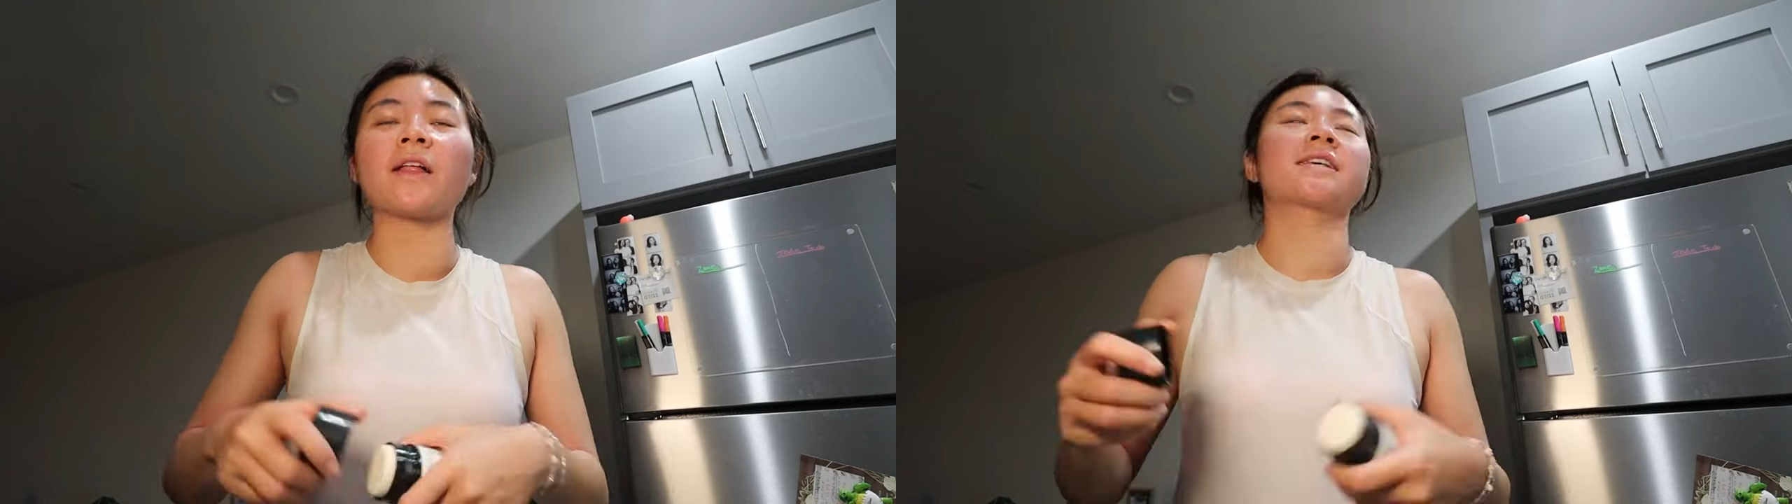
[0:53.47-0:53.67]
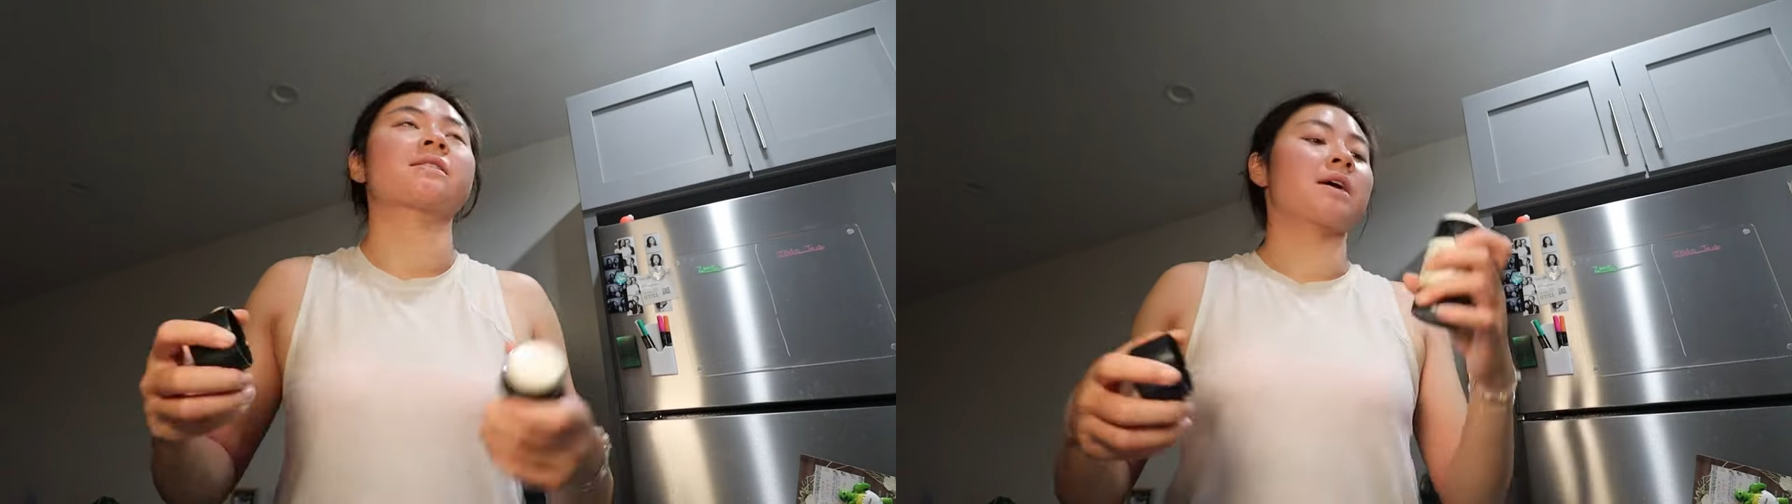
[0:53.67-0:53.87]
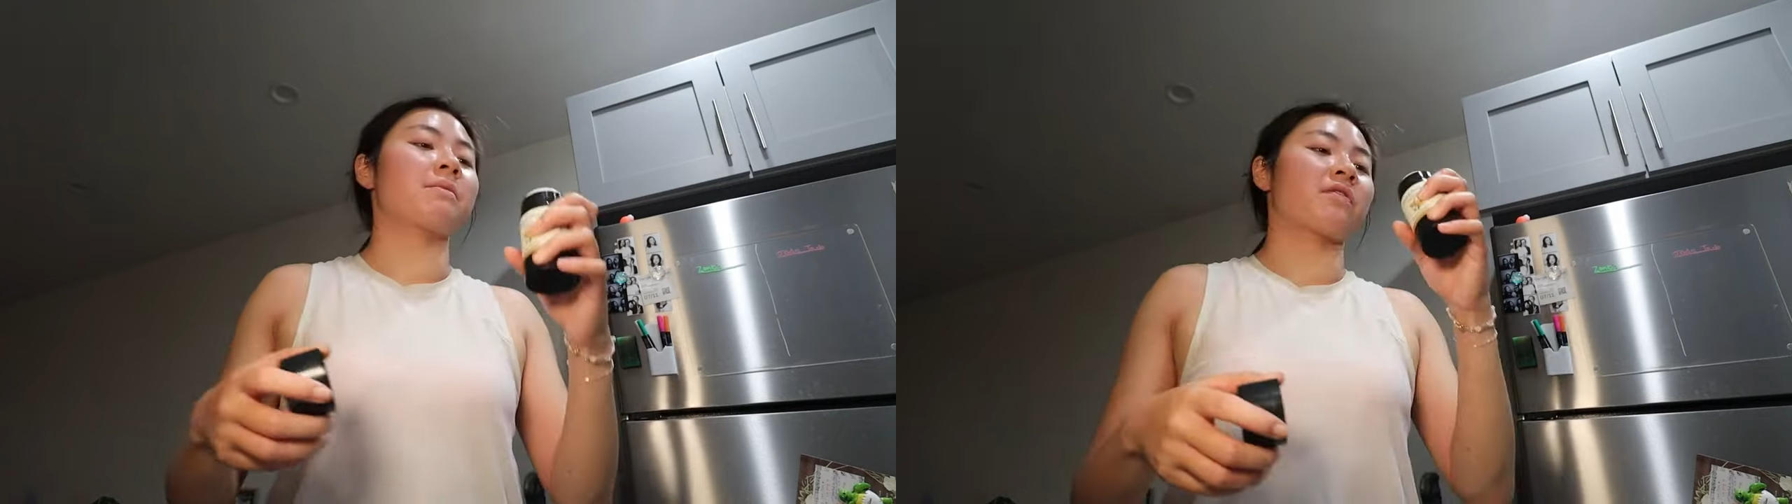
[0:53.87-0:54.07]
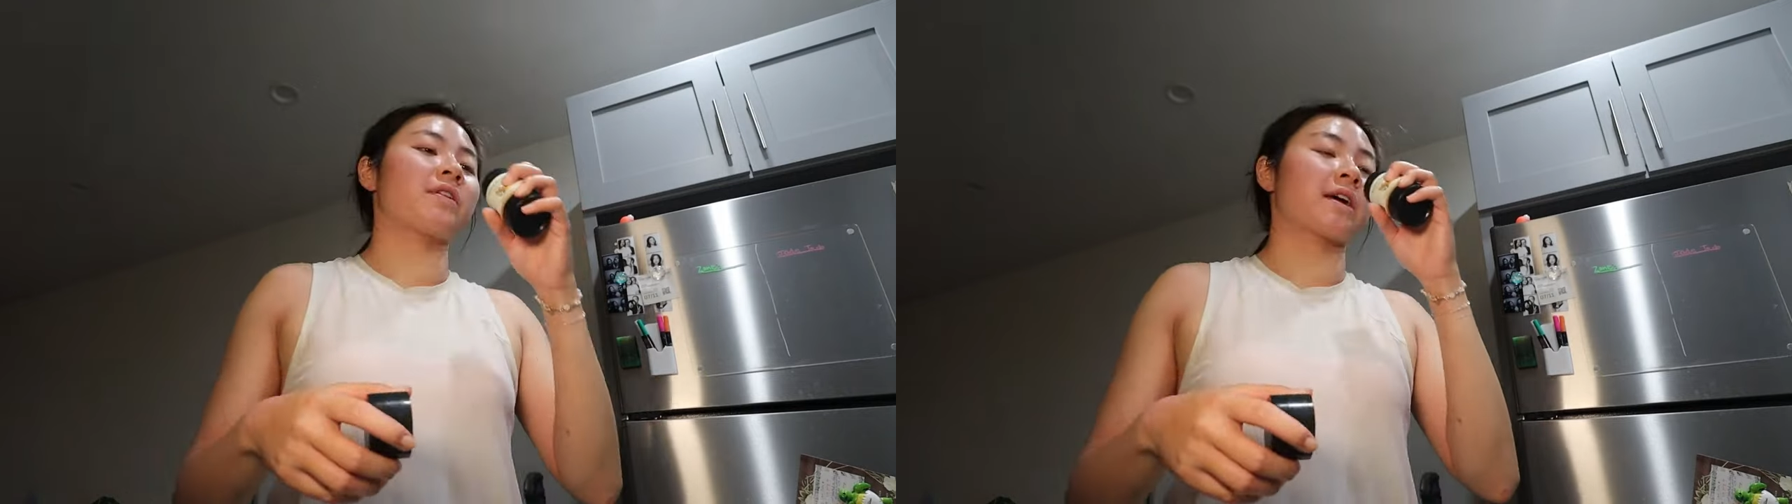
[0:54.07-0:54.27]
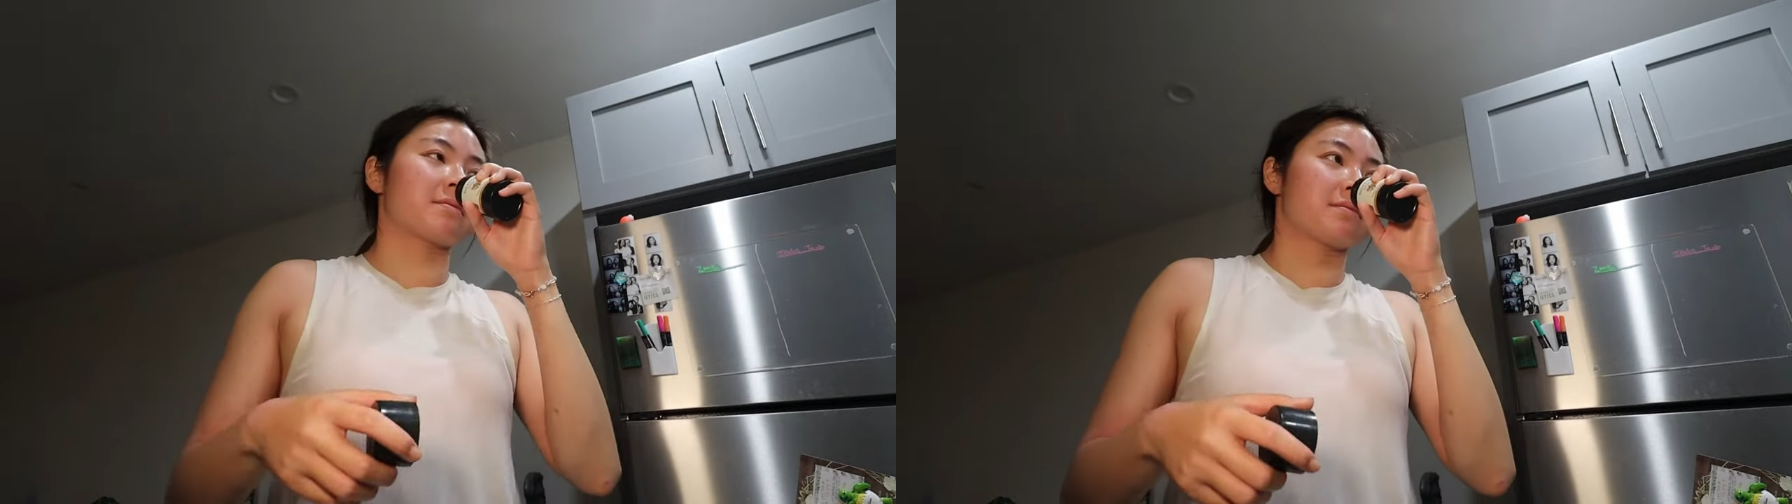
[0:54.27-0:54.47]
Like, sometimes I
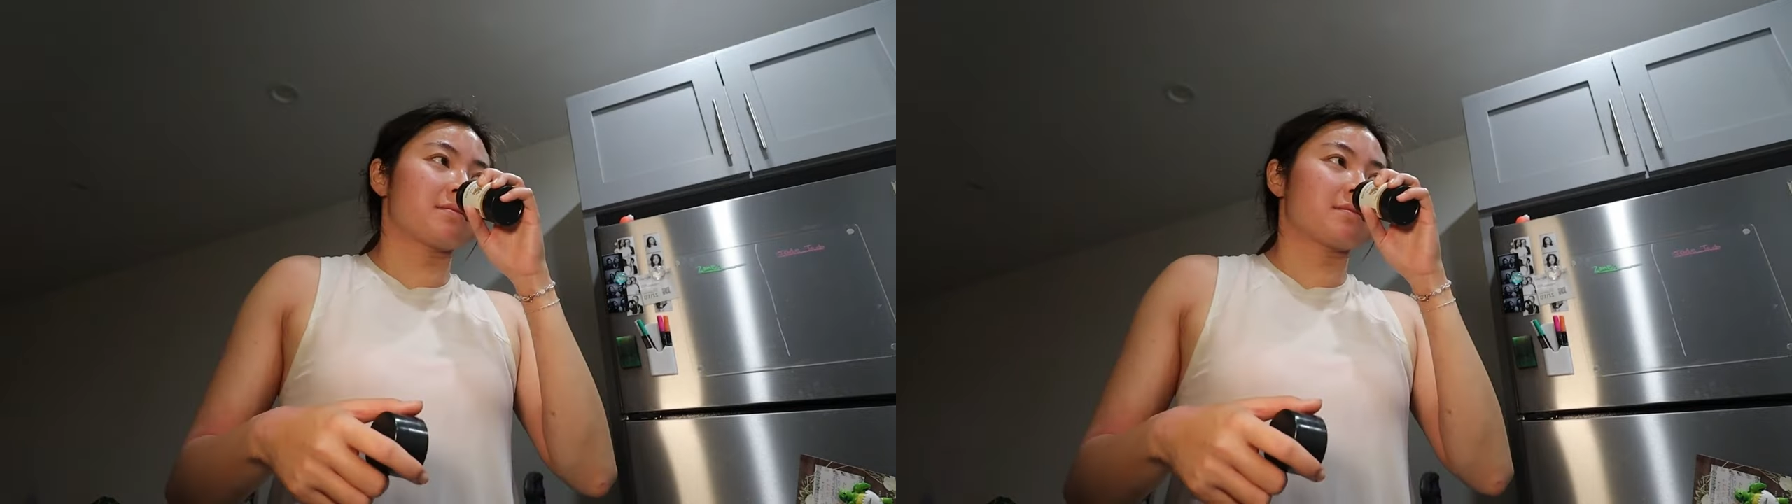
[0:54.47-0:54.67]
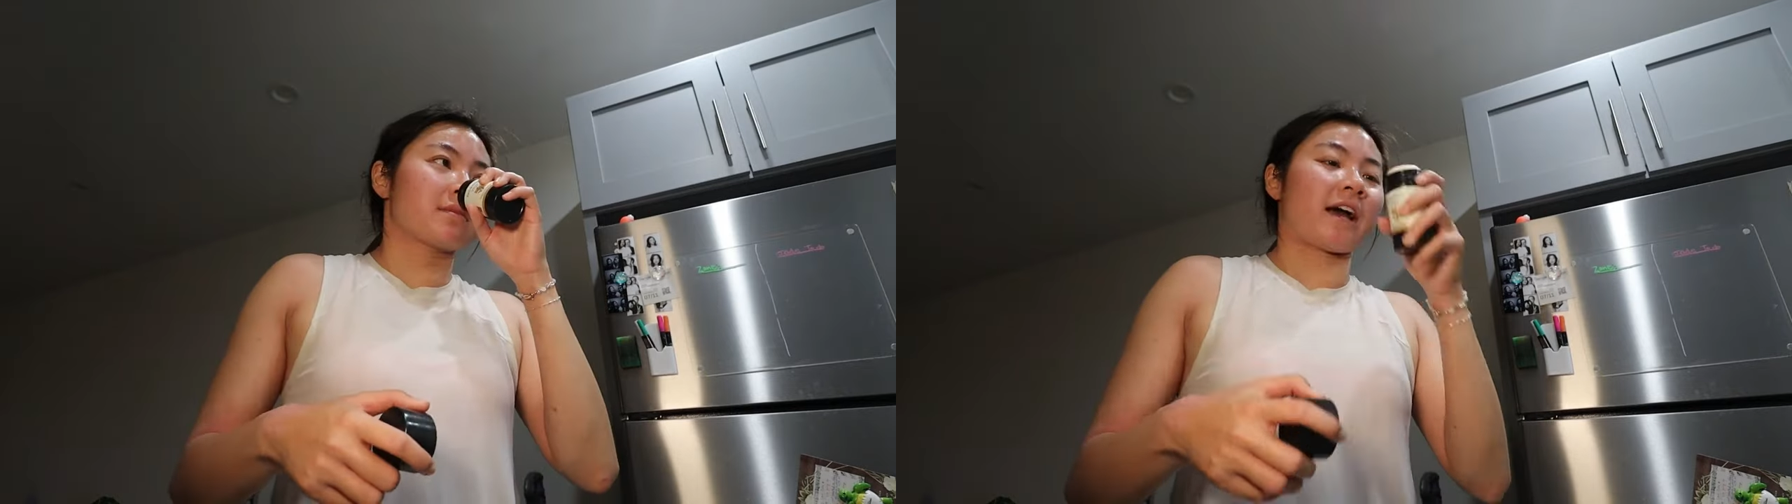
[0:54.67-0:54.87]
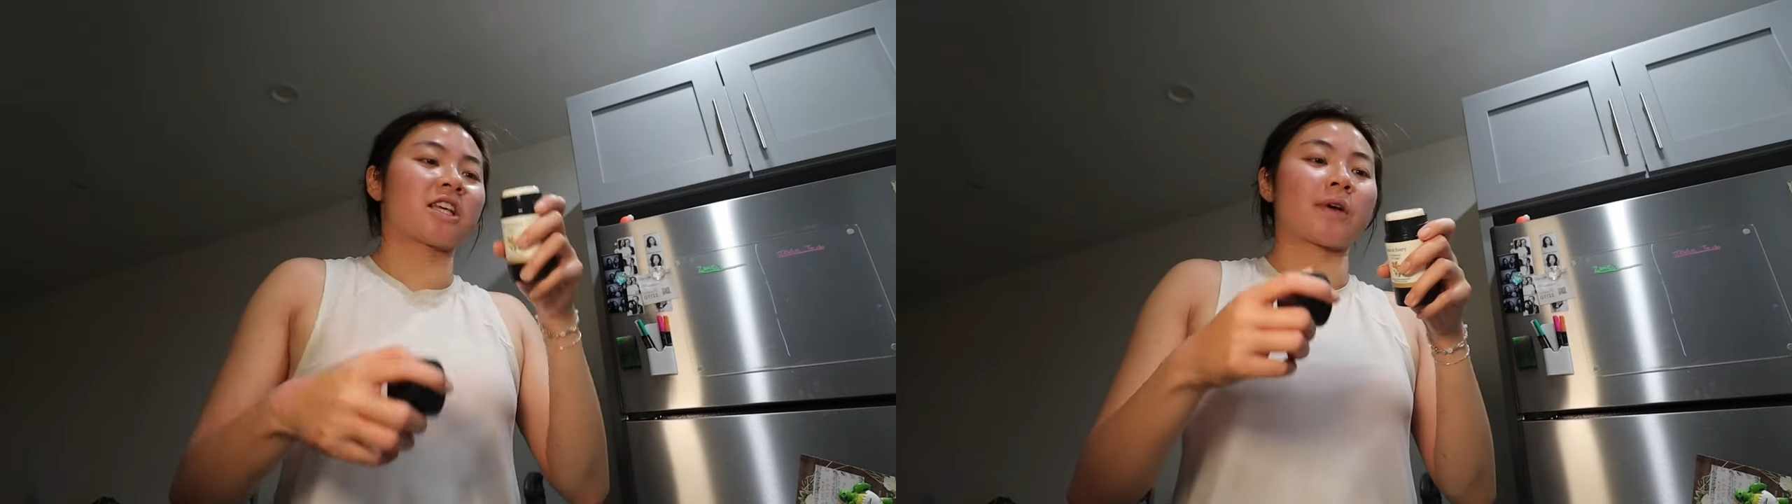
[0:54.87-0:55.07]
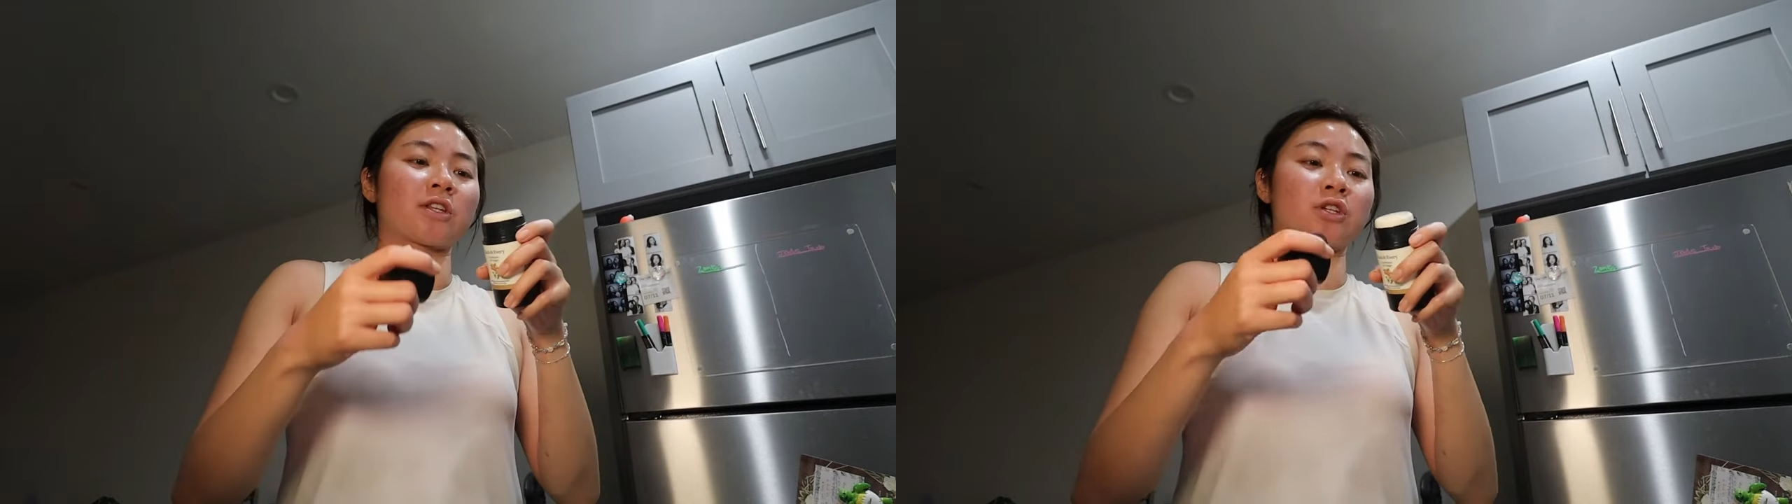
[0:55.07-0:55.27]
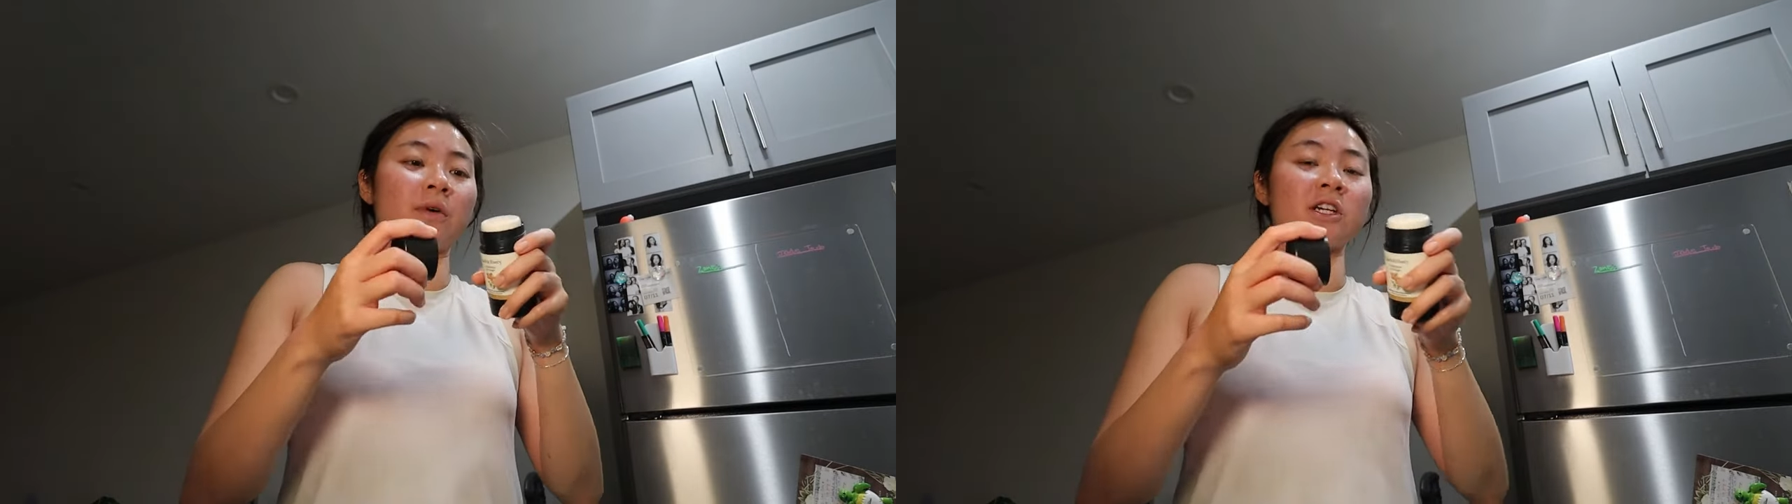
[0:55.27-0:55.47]
feel like I
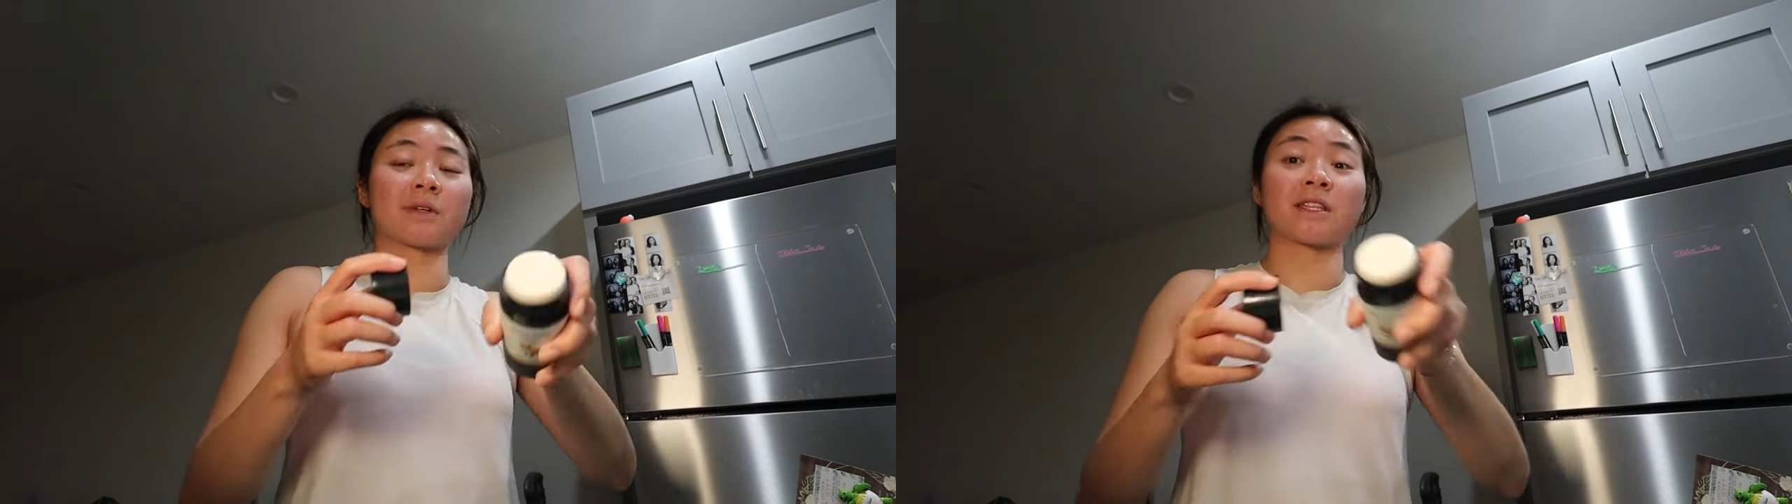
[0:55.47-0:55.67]
sweat too much,